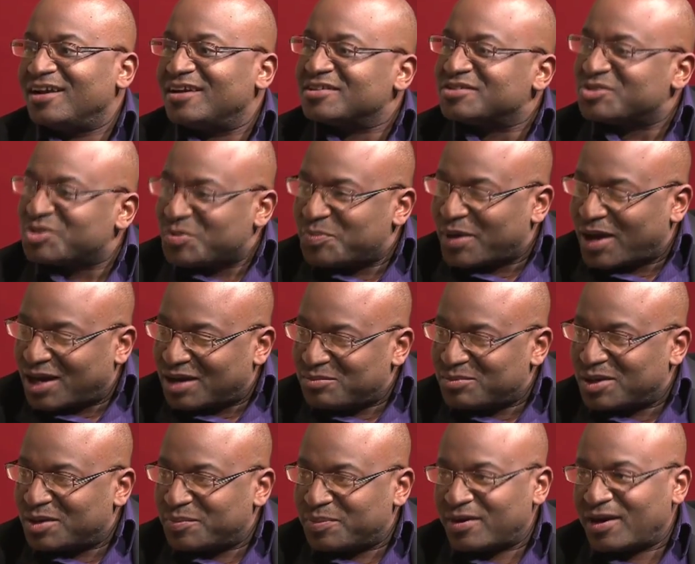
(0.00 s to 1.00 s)
So the
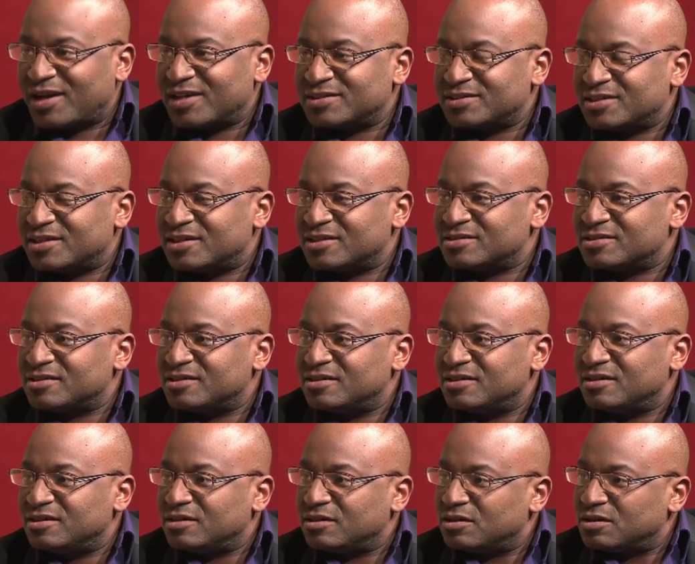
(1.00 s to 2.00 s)
bottom-up process,
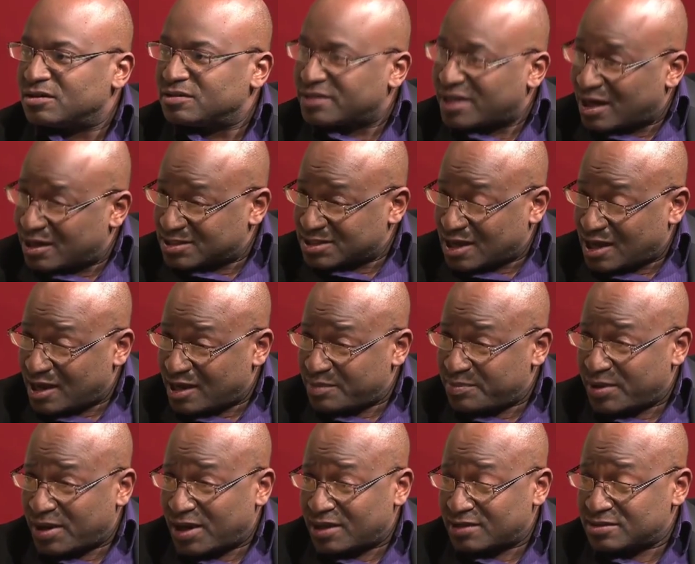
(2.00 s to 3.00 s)
that's a
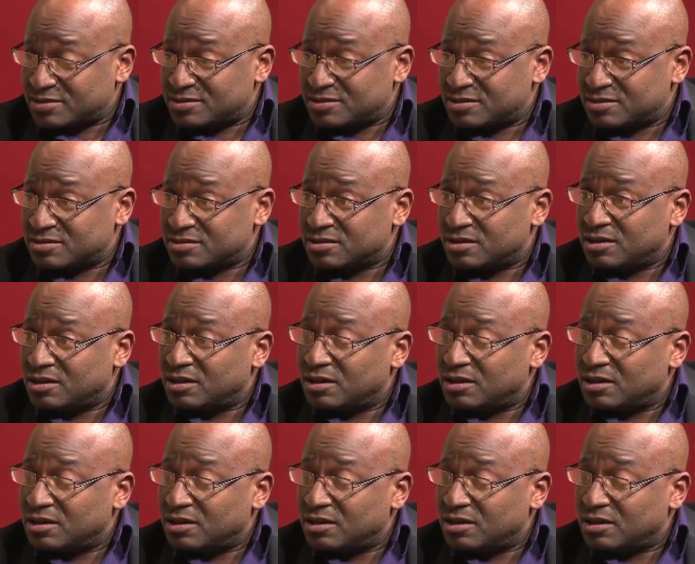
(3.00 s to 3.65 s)
hypothesis.